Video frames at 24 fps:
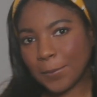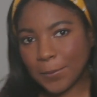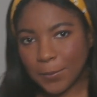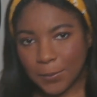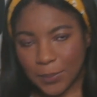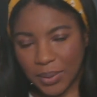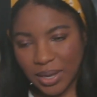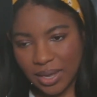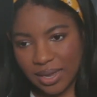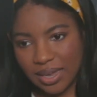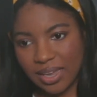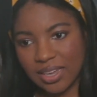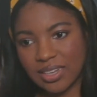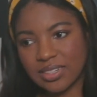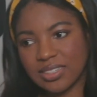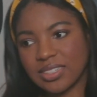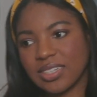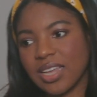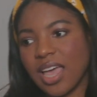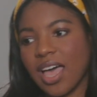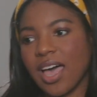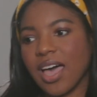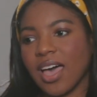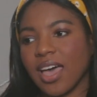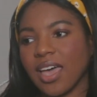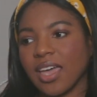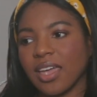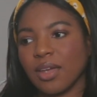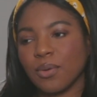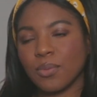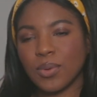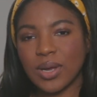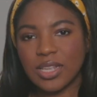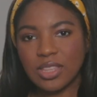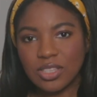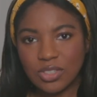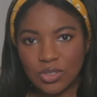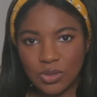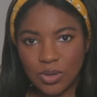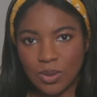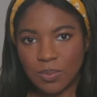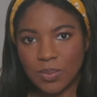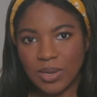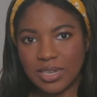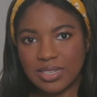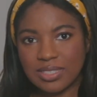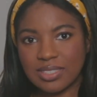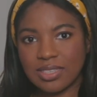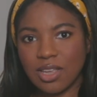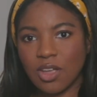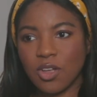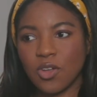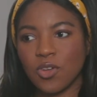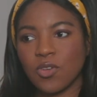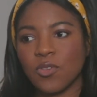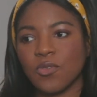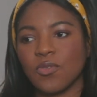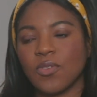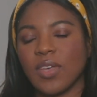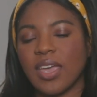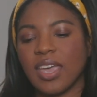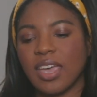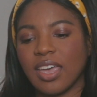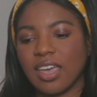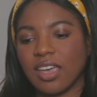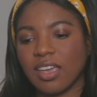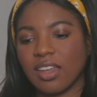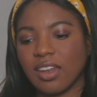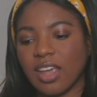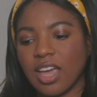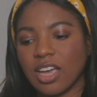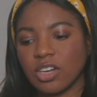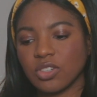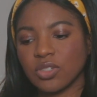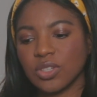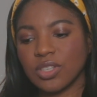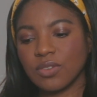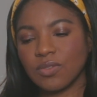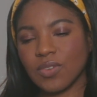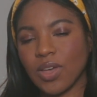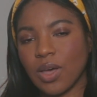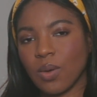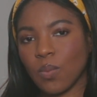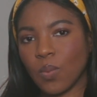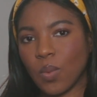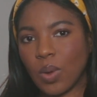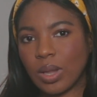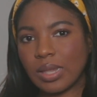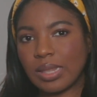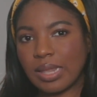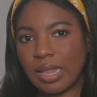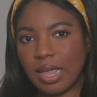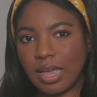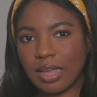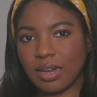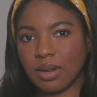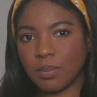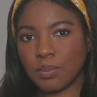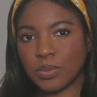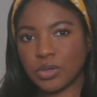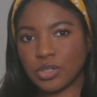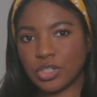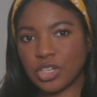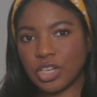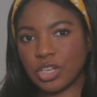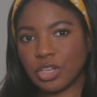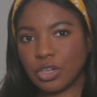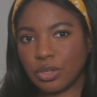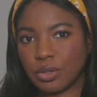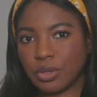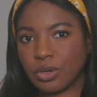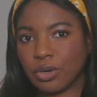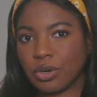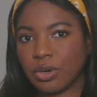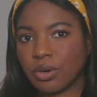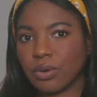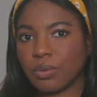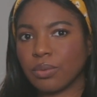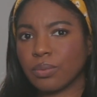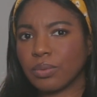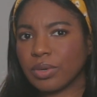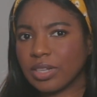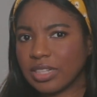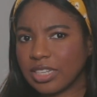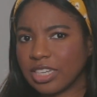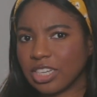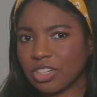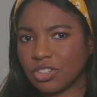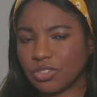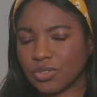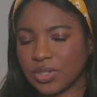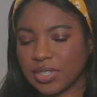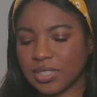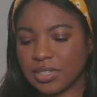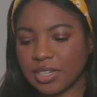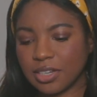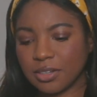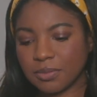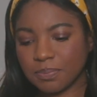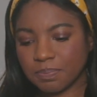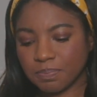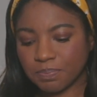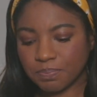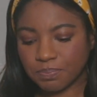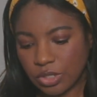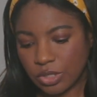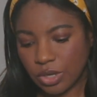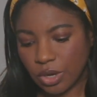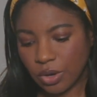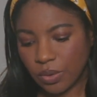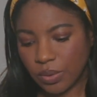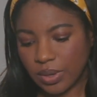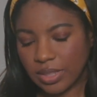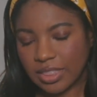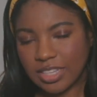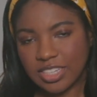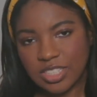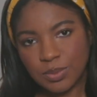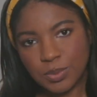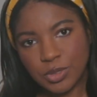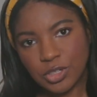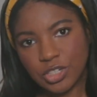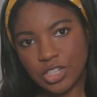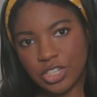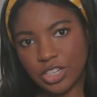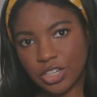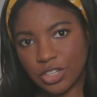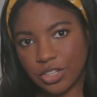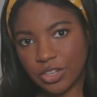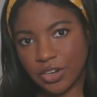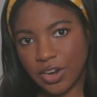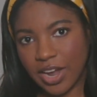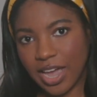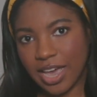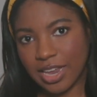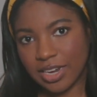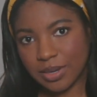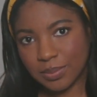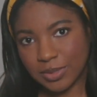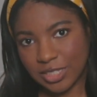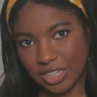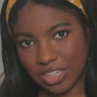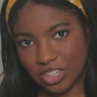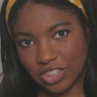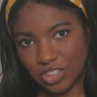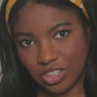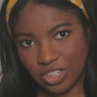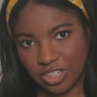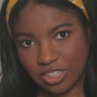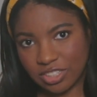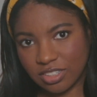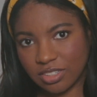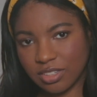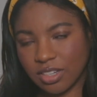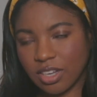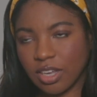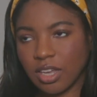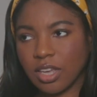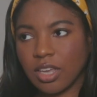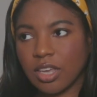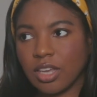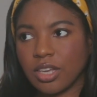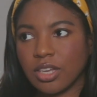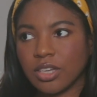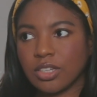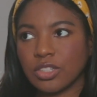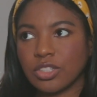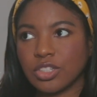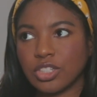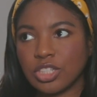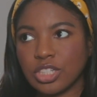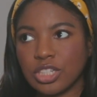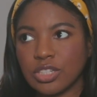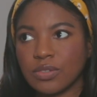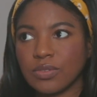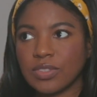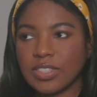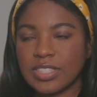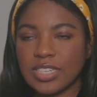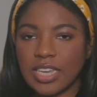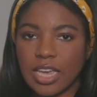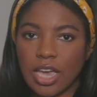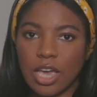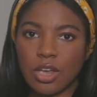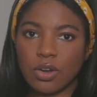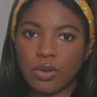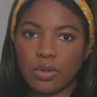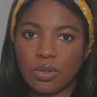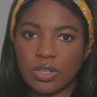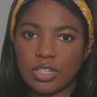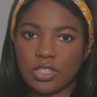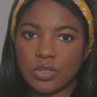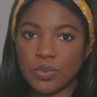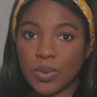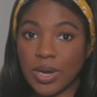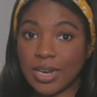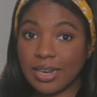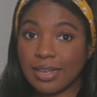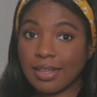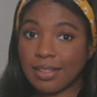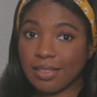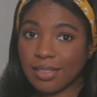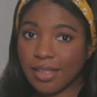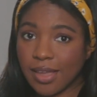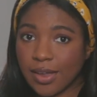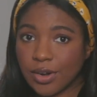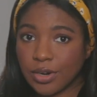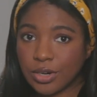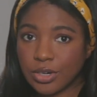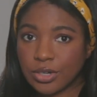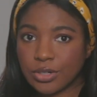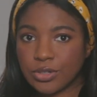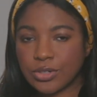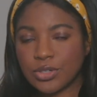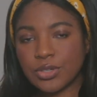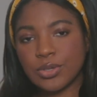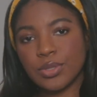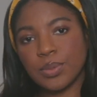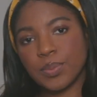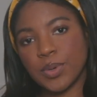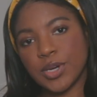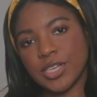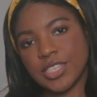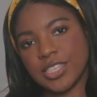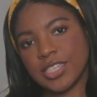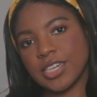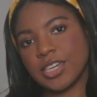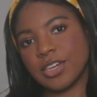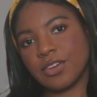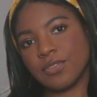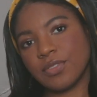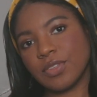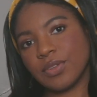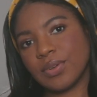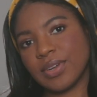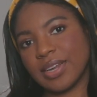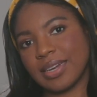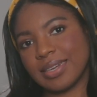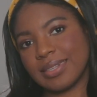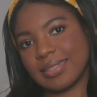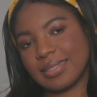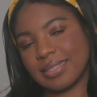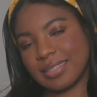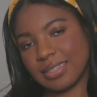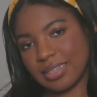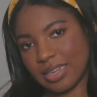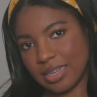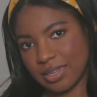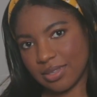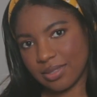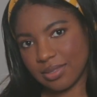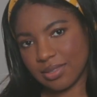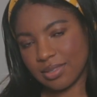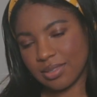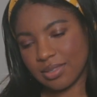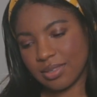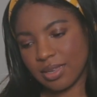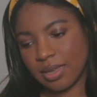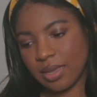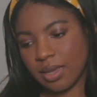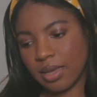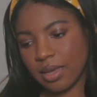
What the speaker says: But I read the script myself and actually found one line in particular really interesting. So in this particular adaptation, Chief Seattle is writing a letter to the President of the United States,